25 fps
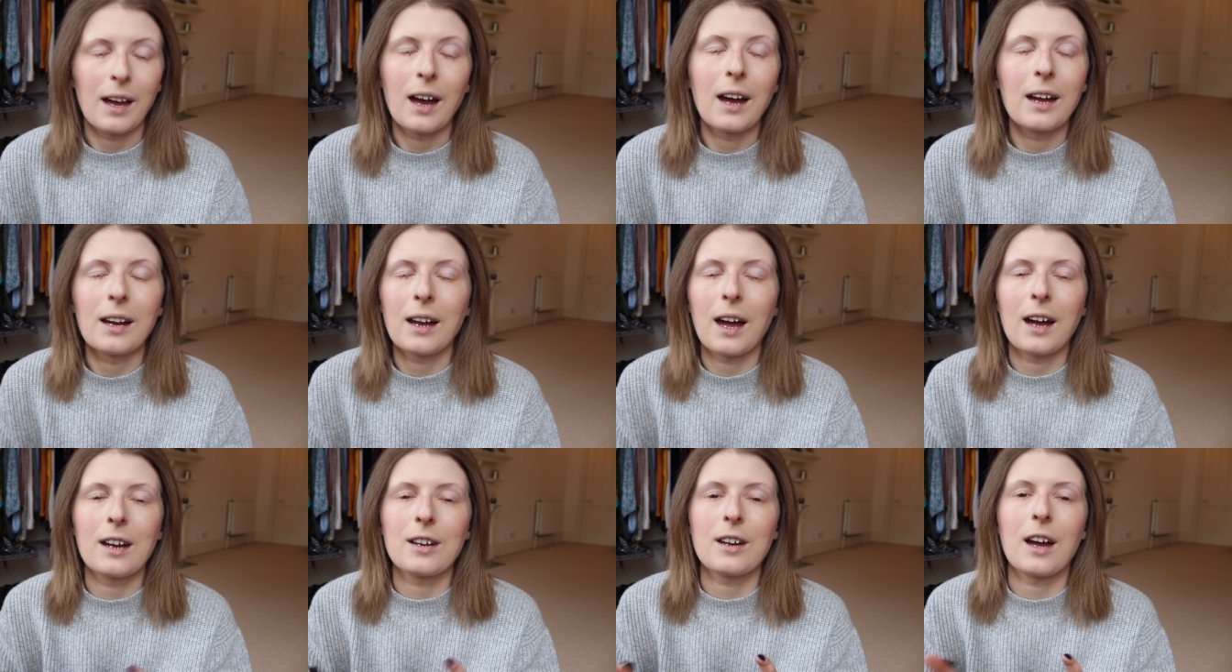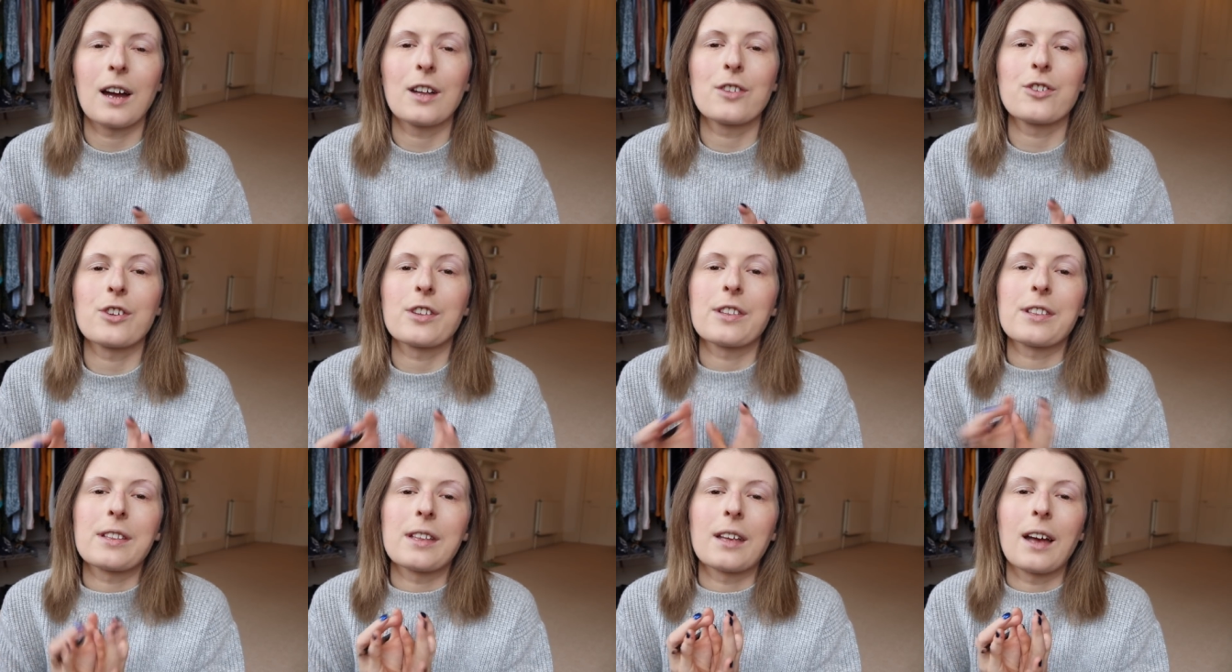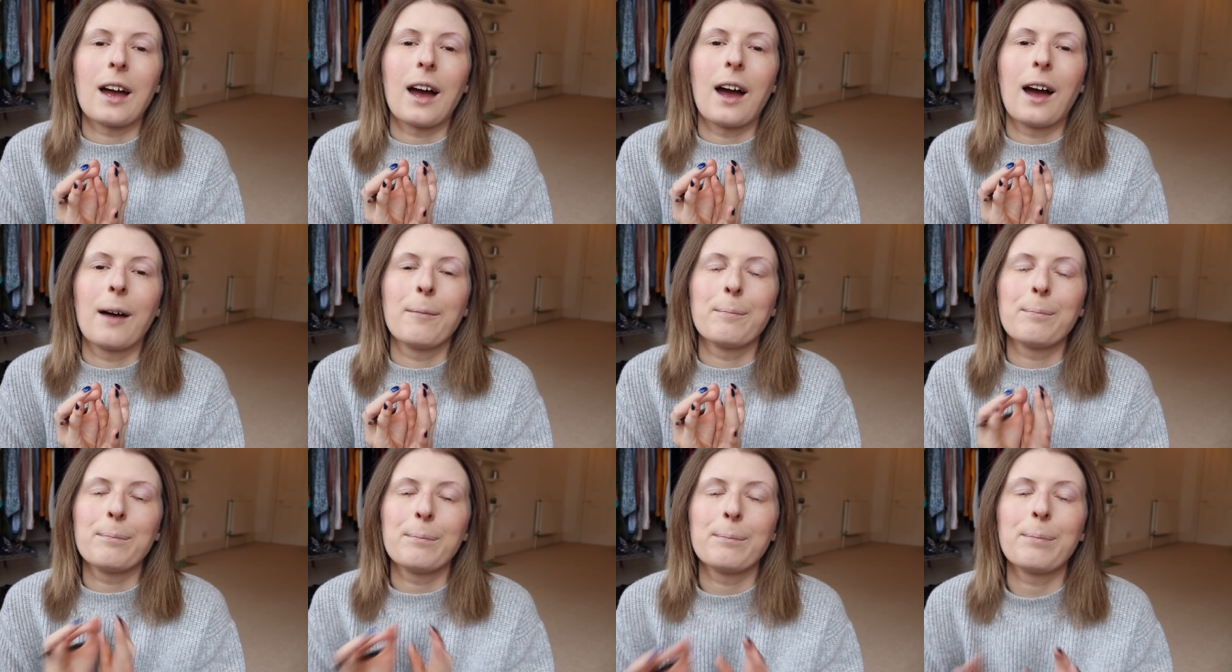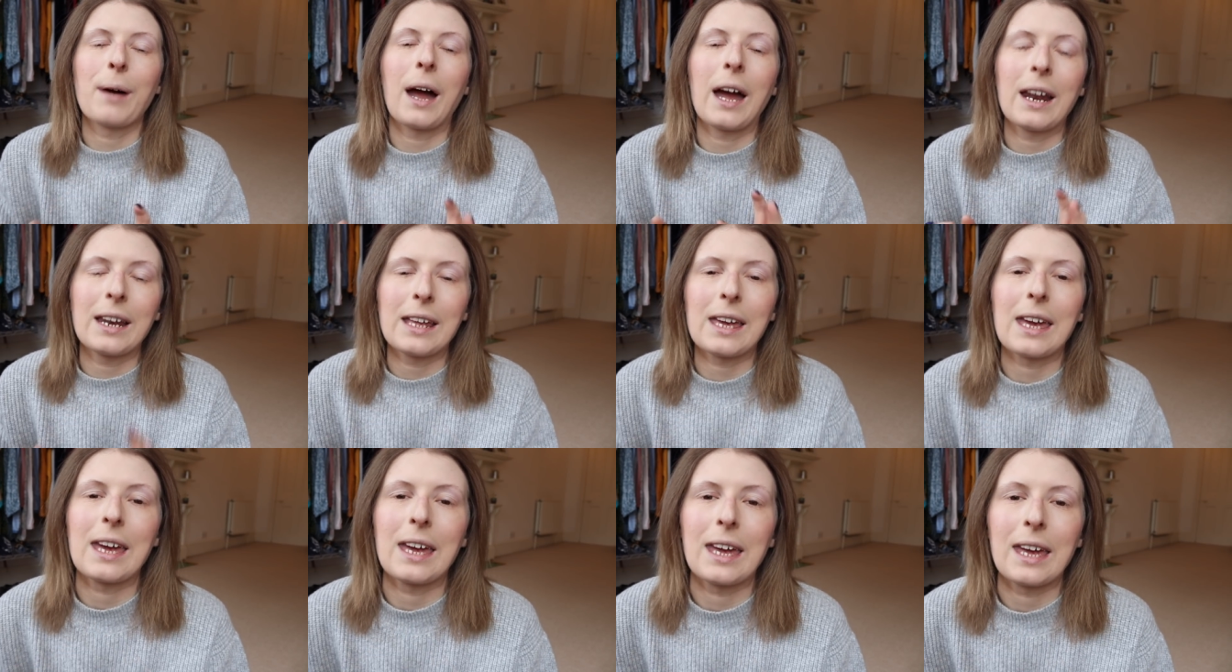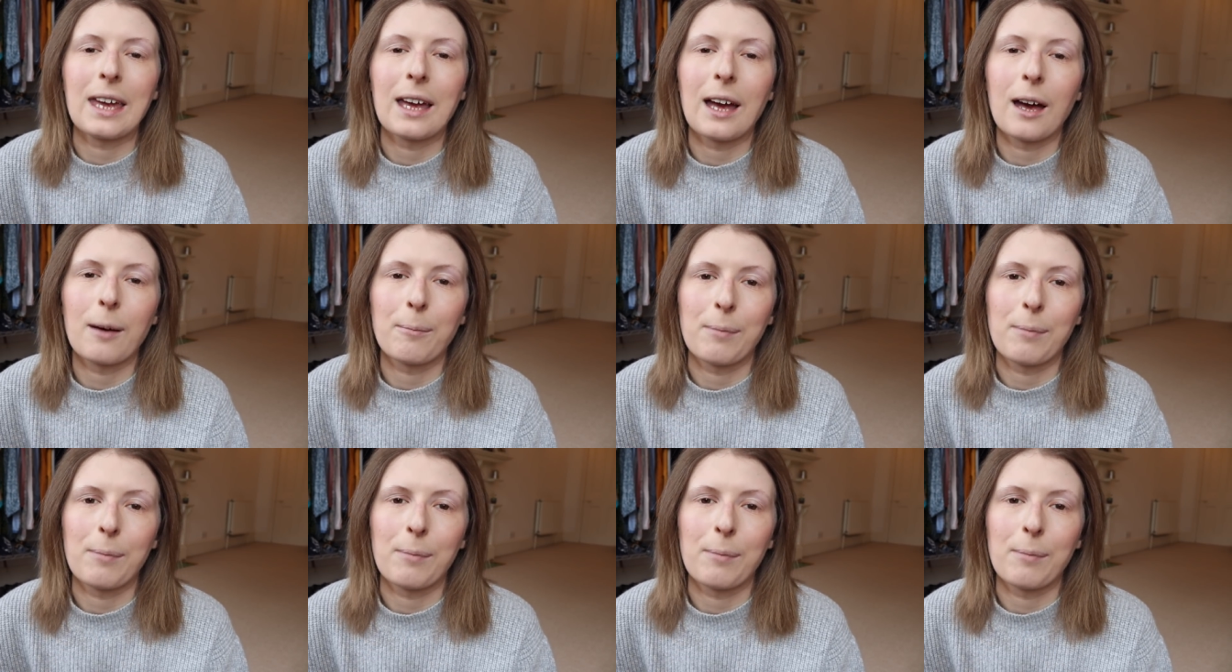I'm panicky